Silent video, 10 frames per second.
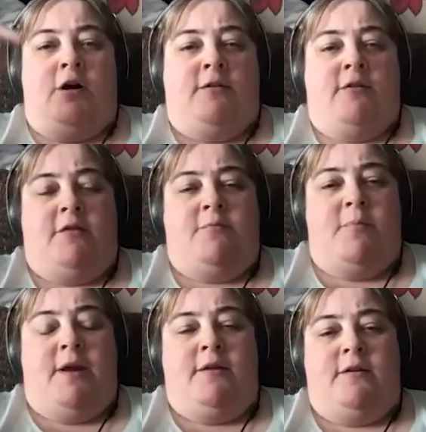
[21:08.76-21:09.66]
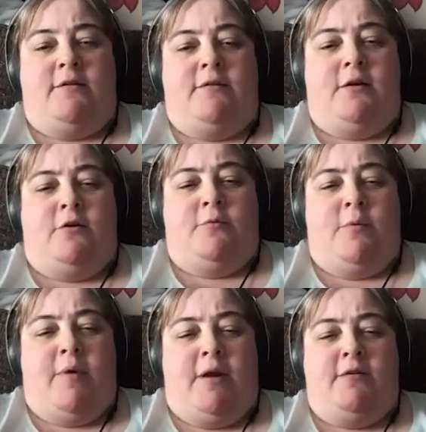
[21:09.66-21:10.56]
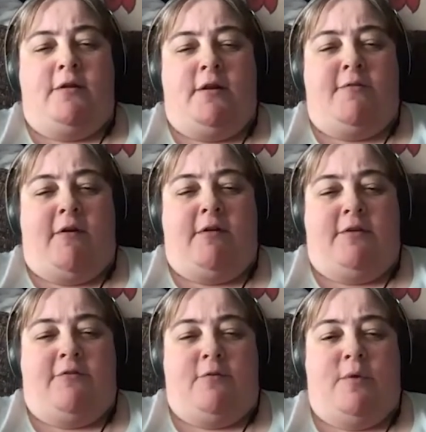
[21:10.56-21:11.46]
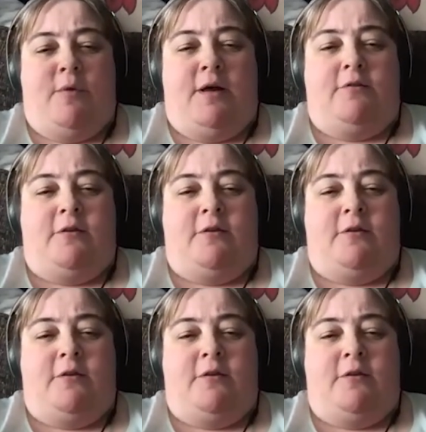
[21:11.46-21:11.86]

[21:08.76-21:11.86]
It's managing, isn't it? Because we're managing in a very different world.